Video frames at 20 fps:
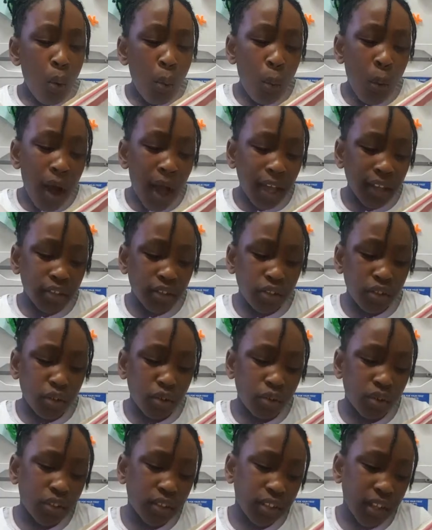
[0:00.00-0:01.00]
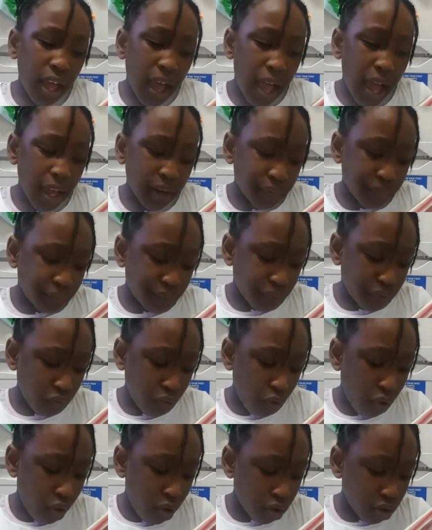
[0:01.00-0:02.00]
"Why so sad,
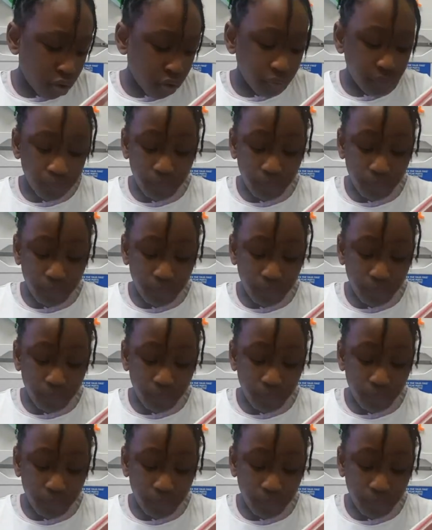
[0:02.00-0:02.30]
Frog?"